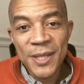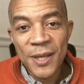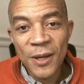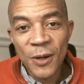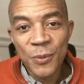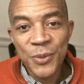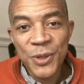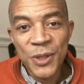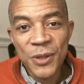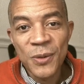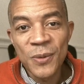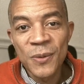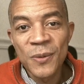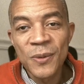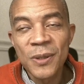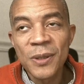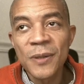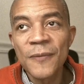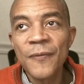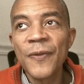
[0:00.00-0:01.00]
helps you.
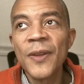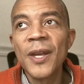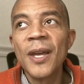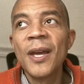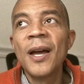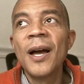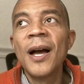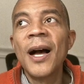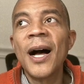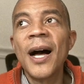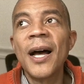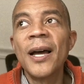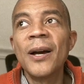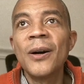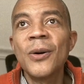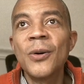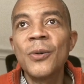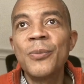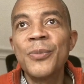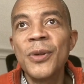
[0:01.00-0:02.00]
I
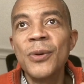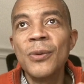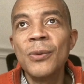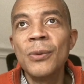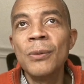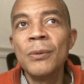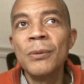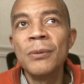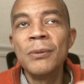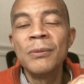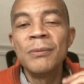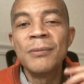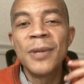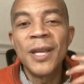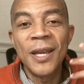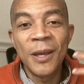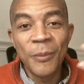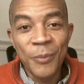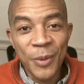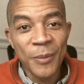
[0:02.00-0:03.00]
hope you
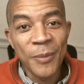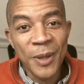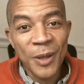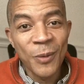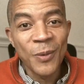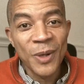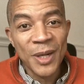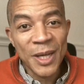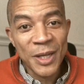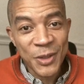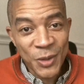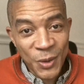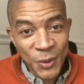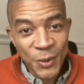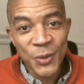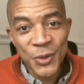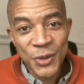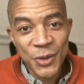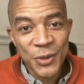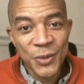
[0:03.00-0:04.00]
implement what I
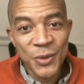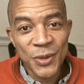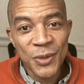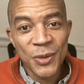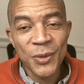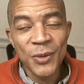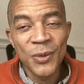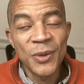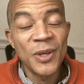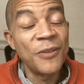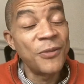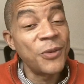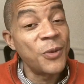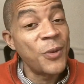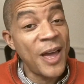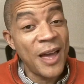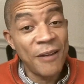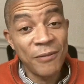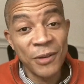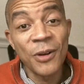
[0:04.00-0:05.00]
told you to if you
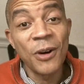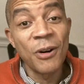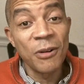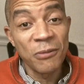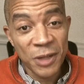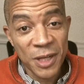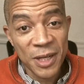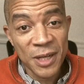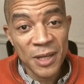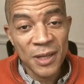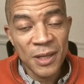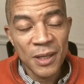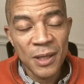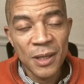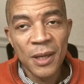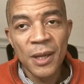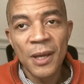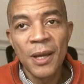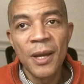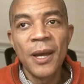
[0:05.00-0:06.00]
haven't already.
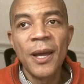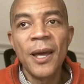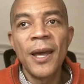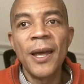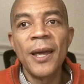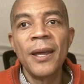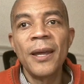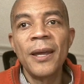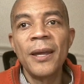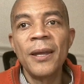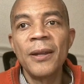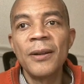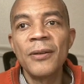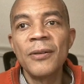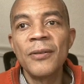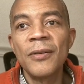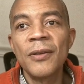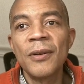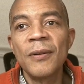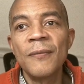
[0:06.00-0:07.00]

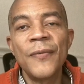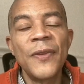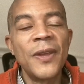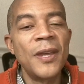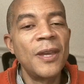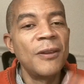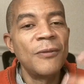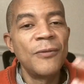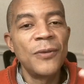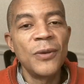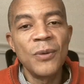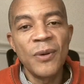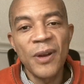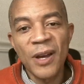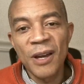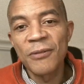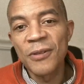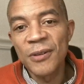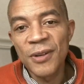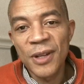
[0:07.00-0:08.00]
And if you
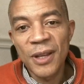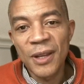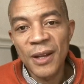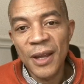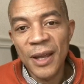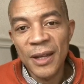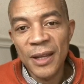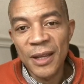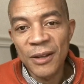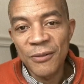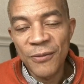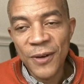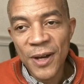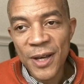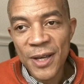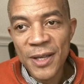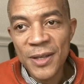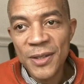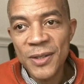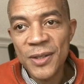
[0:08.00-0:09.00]
ever need any
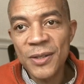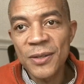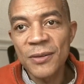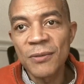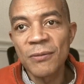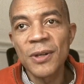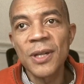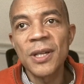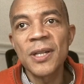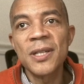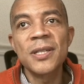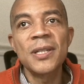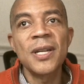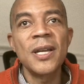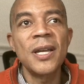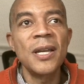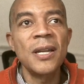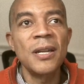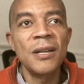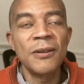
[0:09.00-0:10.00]
advice, real
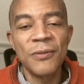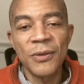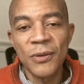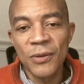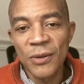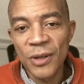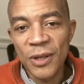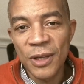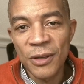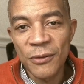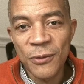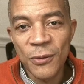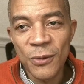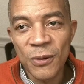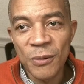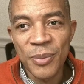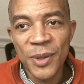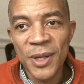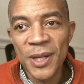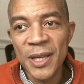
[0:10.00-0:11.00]
estate, if you're looking for
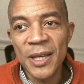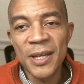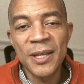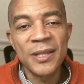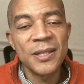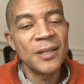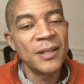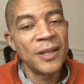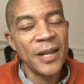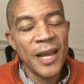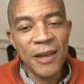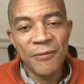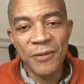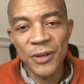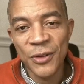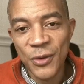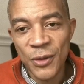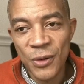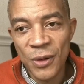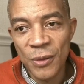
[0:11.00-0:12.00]
a place and
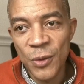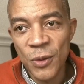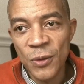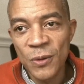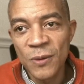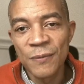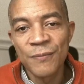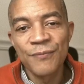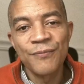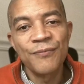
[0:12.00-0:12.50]
having trouble,